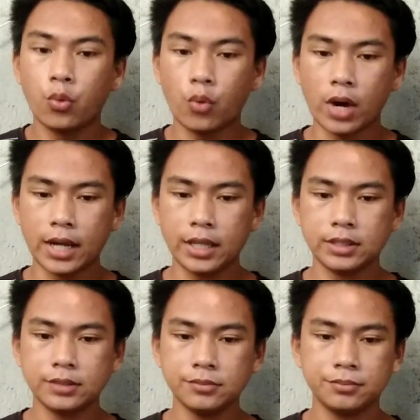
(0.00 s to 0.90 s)

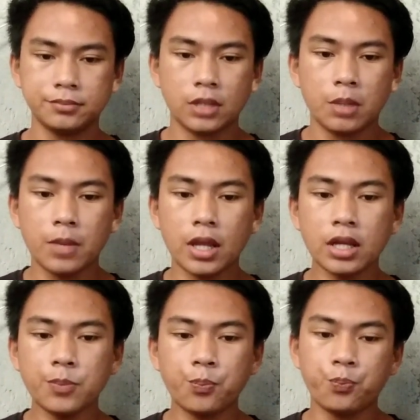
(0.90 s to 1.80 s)
While
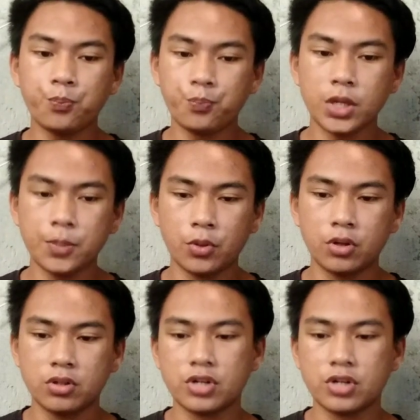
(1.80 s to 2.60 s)
many people